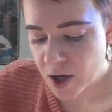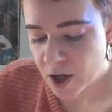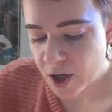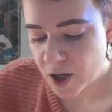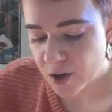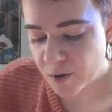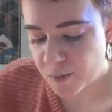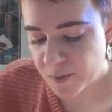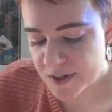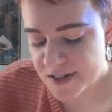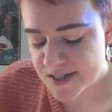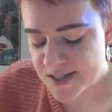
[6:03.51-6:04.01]

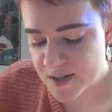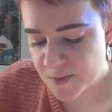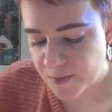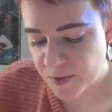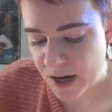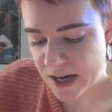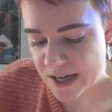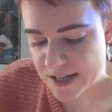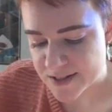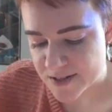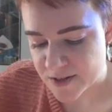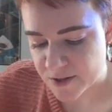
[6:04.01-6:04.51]
Her words
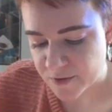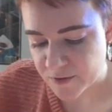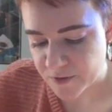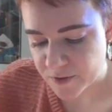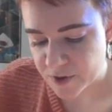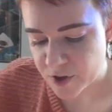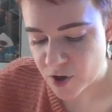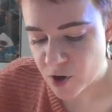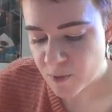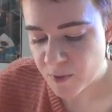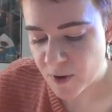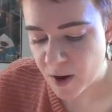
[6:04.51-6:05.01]
surprise you, for
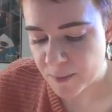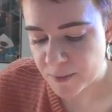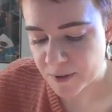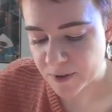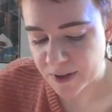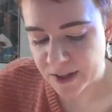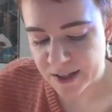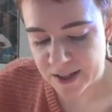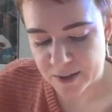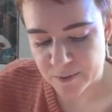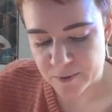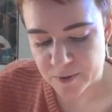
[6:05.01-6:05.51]
no proper
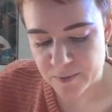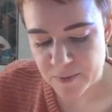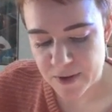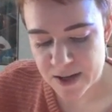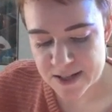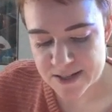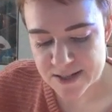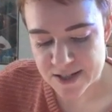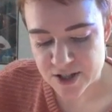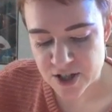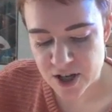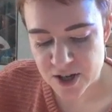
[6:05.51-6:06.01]
lady would
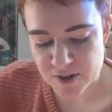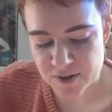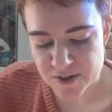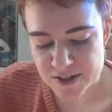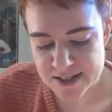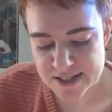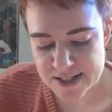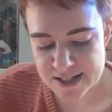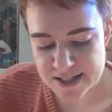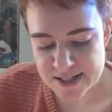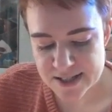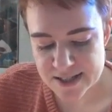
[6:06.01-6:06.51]
make such
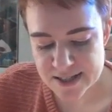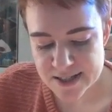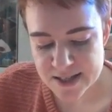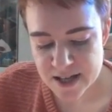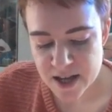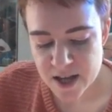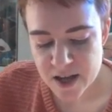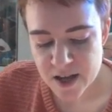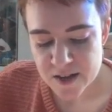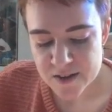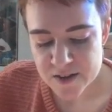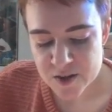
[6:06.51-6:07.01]
utterances.
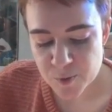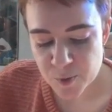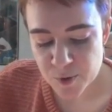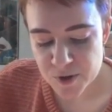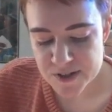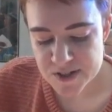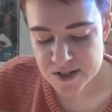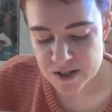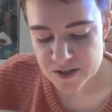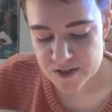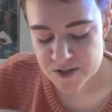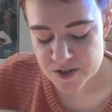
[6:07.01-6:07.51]
The boy
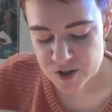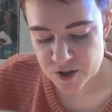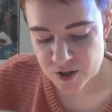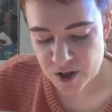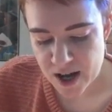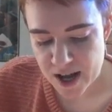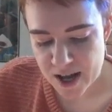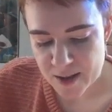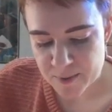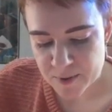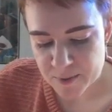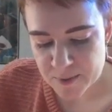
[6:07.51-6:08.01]
starts to
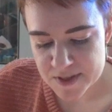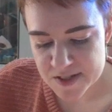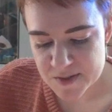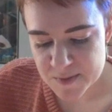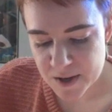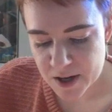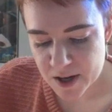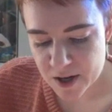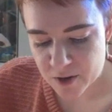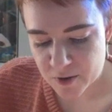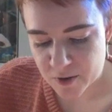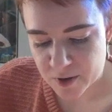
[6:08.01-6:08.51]
cry, but Miss
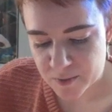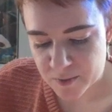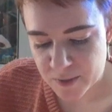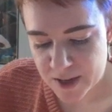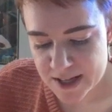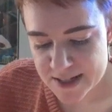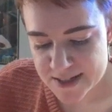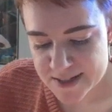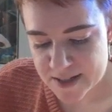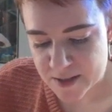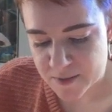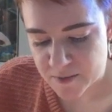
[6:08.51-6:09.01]
Peregrine
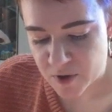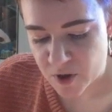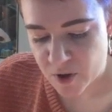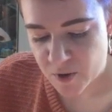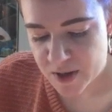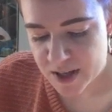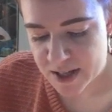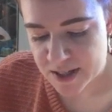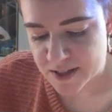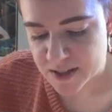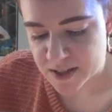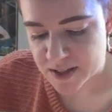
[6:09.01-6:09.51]
pays him no
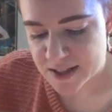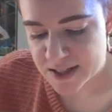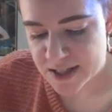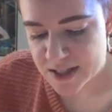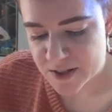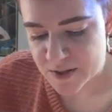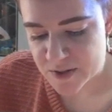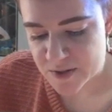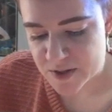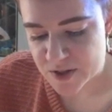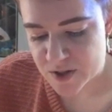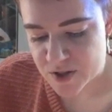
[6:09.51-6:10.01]
heed and
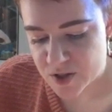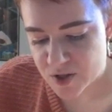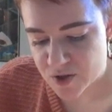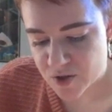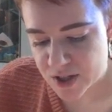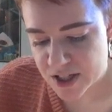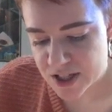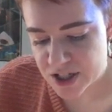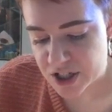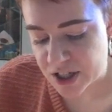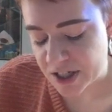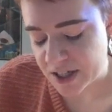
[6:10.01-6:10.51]
continues to
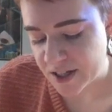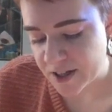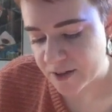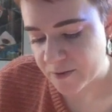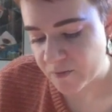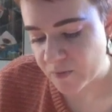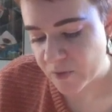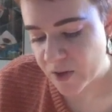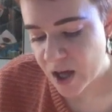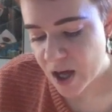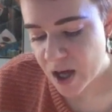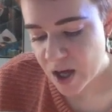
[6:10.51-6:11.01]
screech at
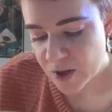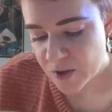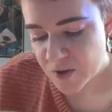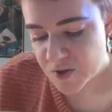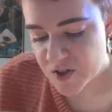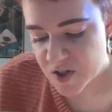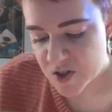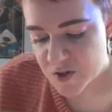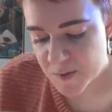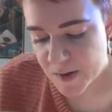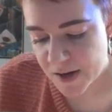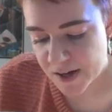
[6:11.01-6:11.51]
him. You
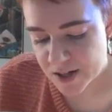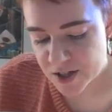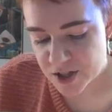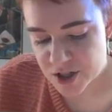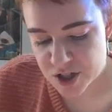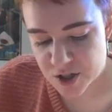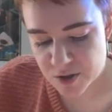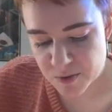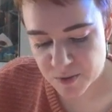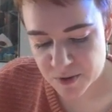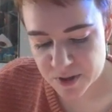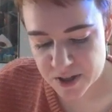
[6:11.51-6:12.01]
suspect
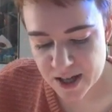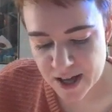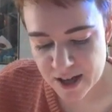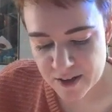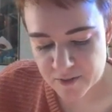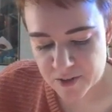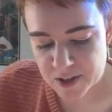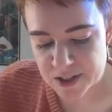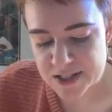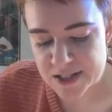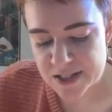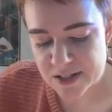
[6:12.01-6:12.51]
she would
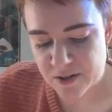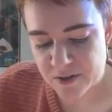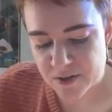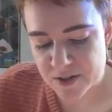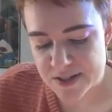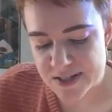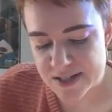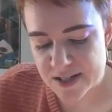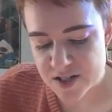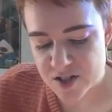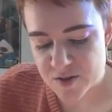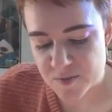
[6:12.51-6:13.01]
have continued
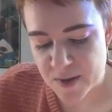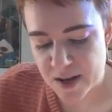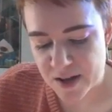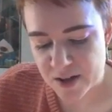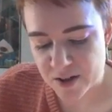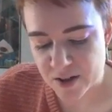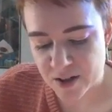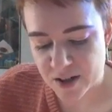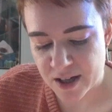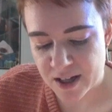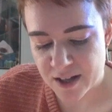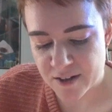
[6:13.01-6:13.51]
in such a
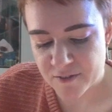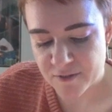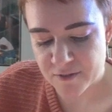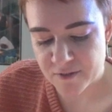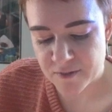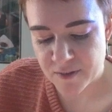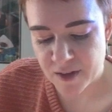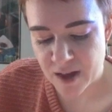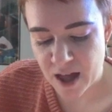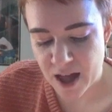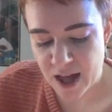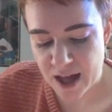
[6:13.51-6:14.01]
manner if
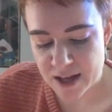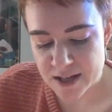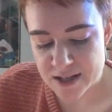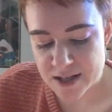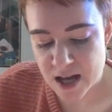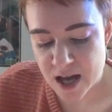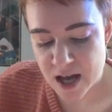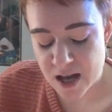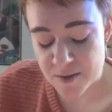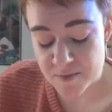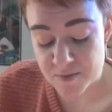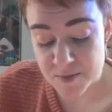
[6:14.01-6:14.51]
had
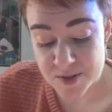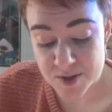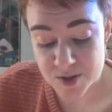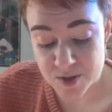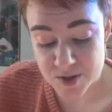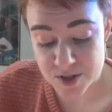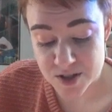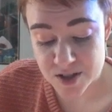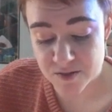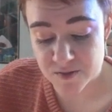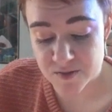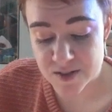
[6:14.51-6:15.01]
uh, Mr.
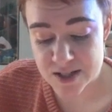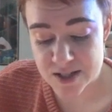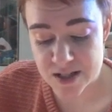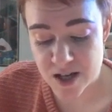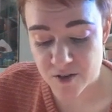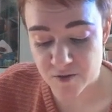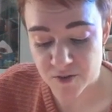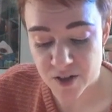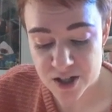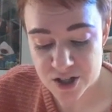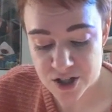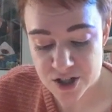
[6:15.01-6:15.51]
Stevens
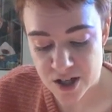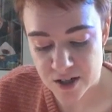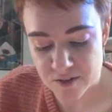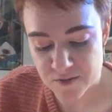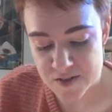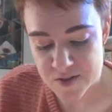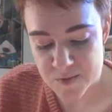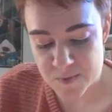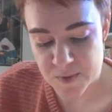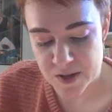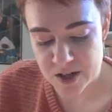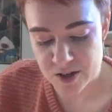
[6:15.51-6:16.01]
not rushed out of
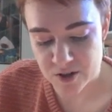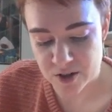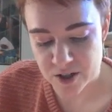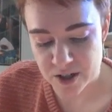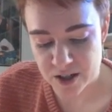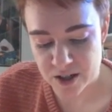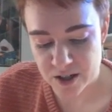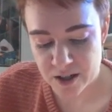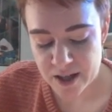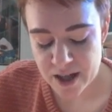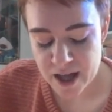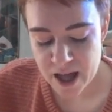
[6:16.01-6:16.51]
his bakery.